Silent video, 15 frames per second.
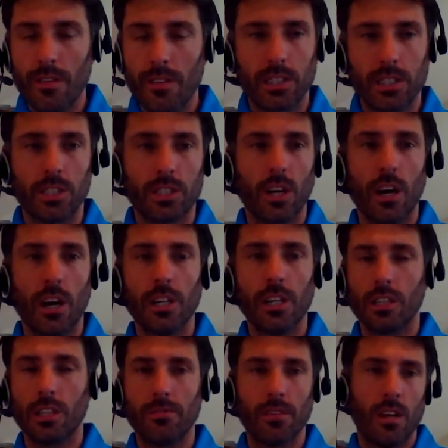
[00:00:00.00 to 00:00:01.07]
that's in
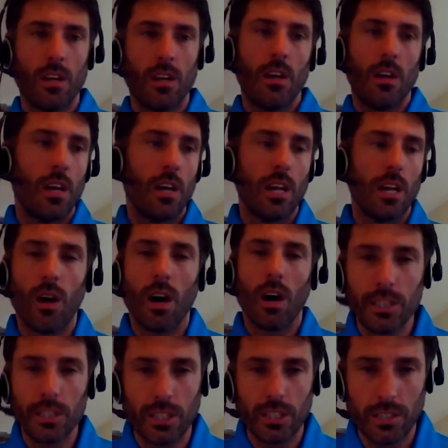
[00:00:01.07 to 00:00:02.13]
charge of,
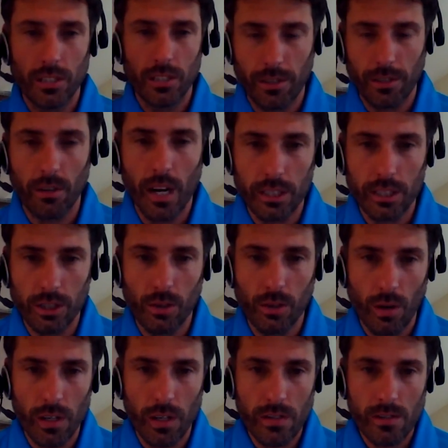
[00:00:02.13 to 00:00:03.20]
hundreds of garage
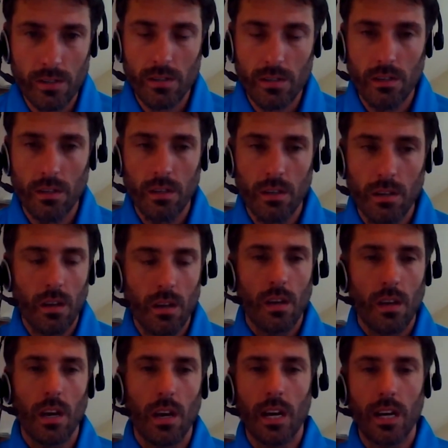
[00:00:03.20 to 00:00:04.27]
doors,
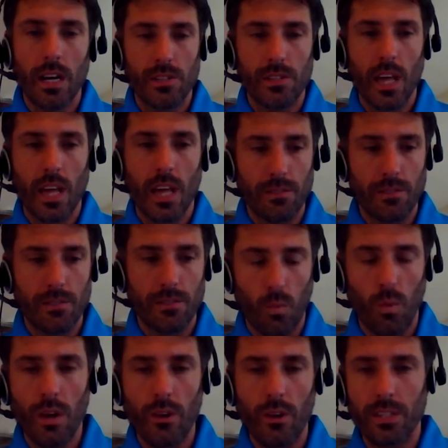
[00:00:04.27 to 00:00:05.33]
instead of just
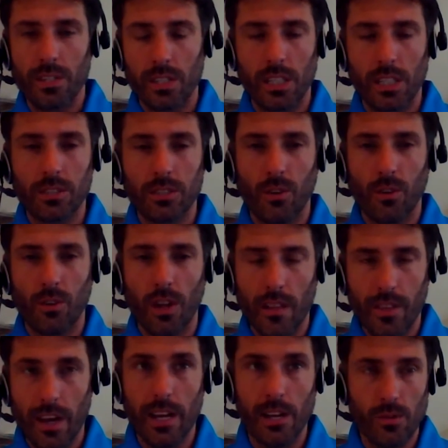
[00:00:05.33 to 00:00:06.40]
one residential
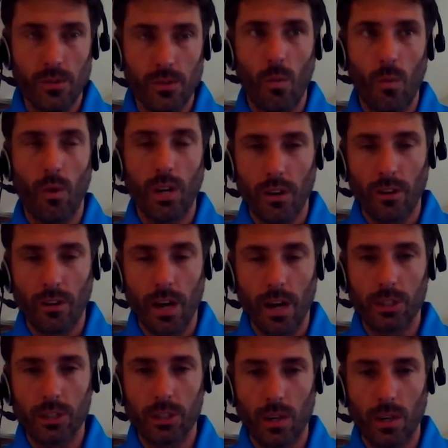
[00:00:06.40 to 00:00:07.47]
client that has one
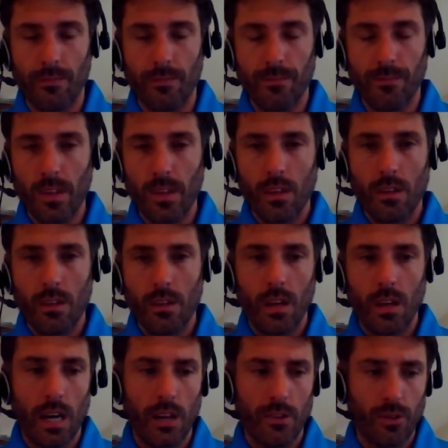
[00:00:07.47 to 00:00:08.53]
garage door.
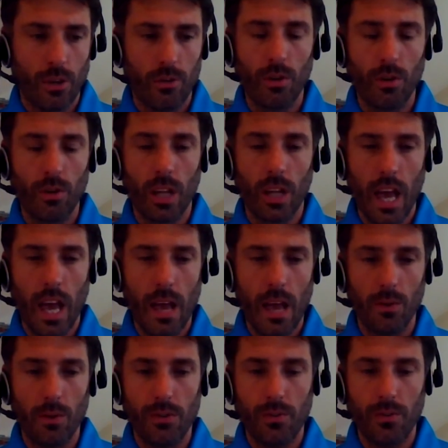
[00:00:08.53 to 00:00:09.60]
So you're really
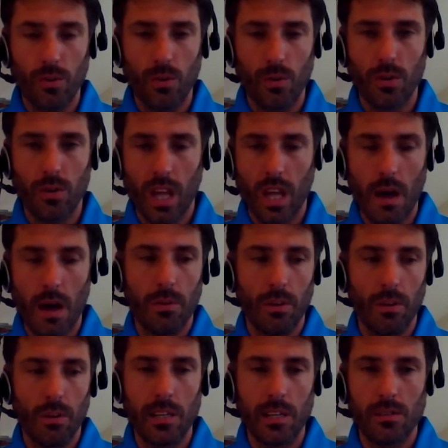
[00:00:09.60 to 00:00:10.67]
able to
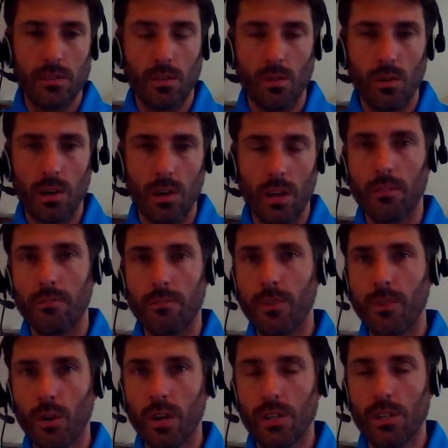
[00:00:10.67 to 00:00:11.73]
capitalize on or
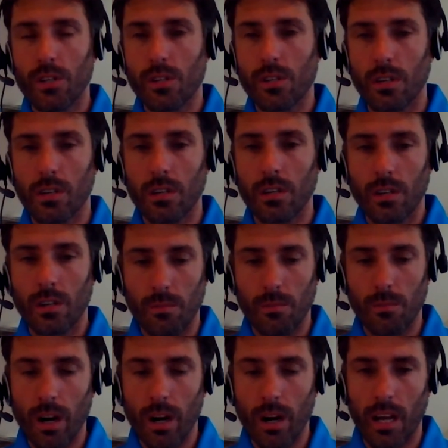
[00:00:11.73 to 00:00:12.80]
focus your
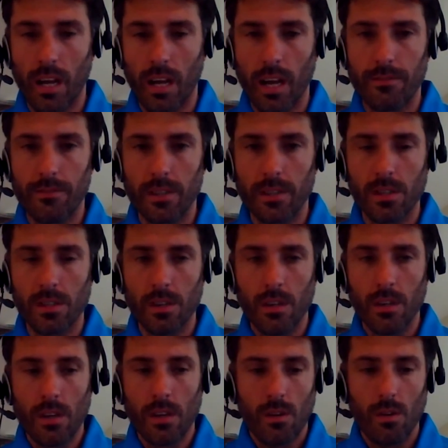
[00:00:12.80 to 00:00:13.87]
marketing efforts
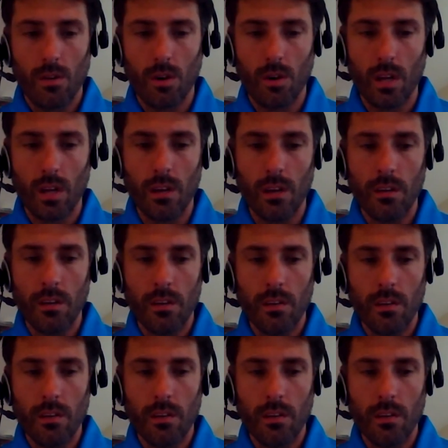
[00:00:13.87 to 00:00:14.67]
on